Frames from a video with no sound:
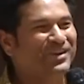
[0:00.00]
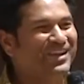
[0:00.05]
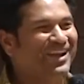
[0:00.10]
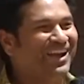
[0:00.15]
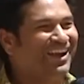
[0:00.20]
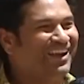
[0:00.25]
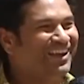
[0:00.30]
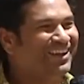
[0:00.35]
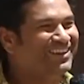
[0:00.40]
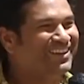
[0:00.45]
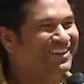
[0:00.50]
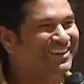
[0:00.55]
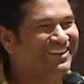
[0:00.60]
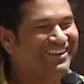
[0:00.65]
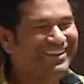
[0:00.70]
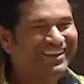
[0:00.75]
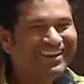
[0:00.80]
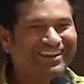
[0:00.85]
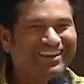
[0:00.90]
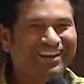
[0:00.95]
nahi aaya
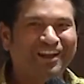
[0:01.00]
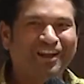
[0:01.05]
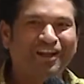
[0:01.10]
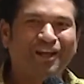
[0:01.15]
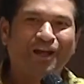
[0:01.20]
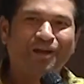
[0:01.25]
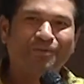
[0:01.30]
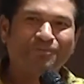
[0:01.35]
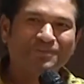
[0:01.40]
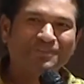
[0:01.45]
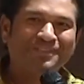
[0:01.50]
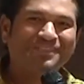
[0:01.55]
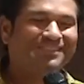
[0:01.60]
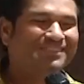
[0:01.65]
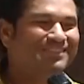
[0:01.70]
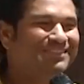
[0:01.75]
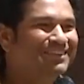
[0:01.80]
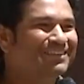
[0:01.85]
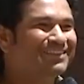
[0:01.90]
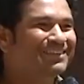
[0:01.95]
karke, and I was
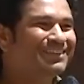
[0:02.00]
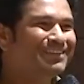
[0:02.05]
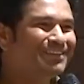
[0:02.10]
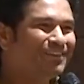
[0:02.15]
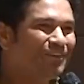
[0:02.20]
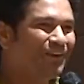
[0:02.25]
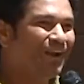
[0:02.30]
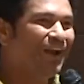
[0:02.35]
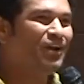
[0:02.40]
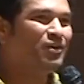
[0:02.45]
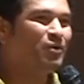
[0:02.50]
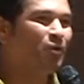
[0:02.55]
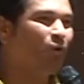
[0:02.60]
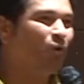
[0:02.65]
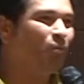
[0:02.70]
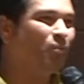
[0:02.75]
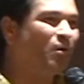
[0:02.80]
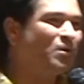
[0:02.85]
at home